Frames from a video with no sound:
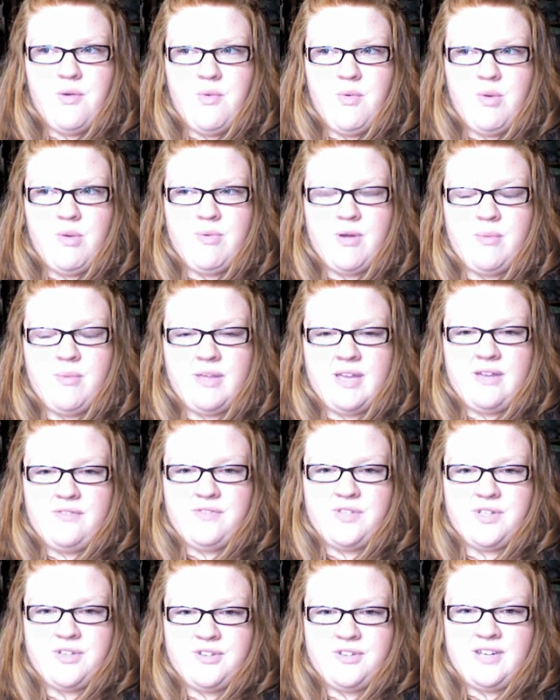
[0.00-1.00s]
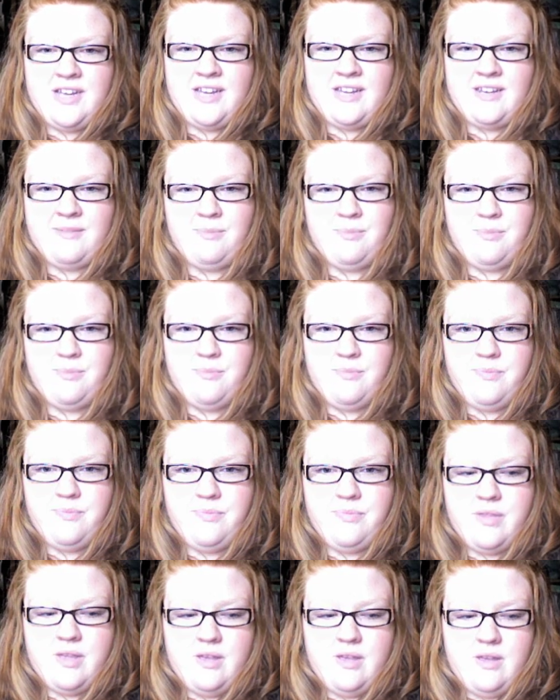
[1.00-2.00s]
we probably have to learn how to
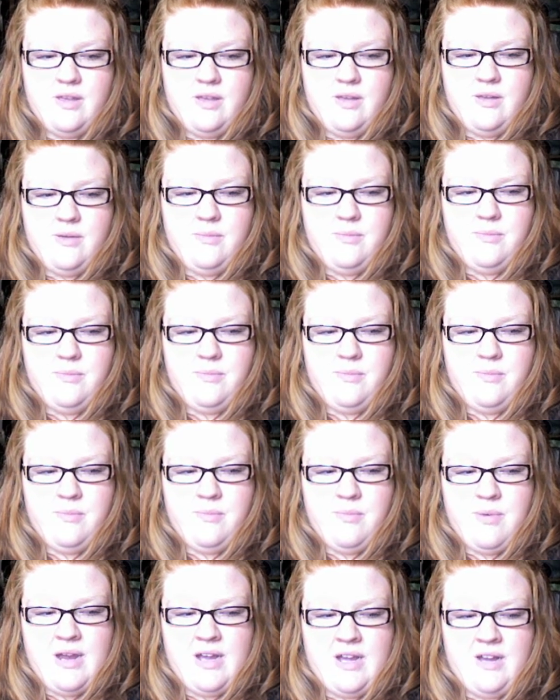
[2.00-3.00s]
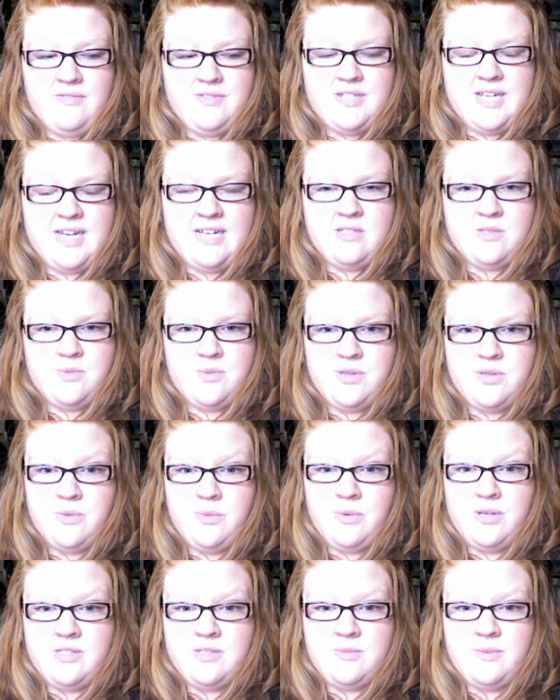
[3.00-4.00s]
break off ties with the
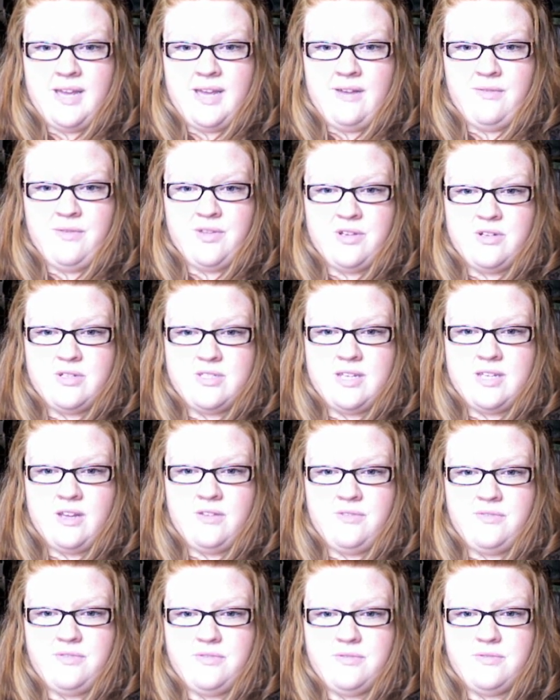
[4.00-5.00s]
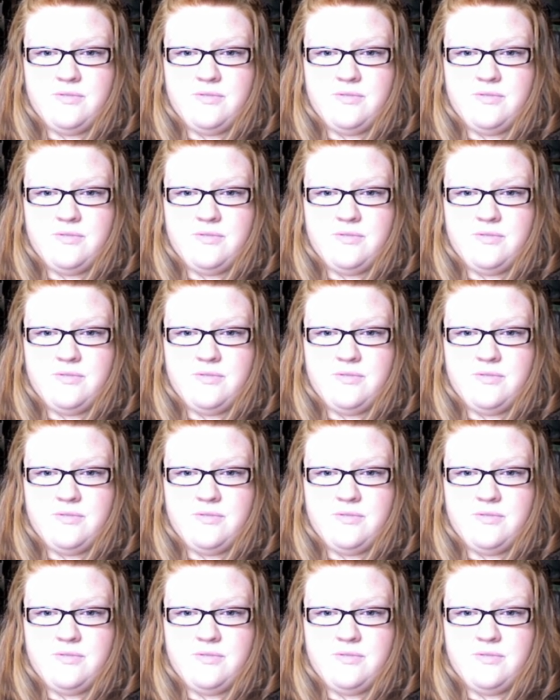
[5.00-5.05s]
ones we have with ourselves.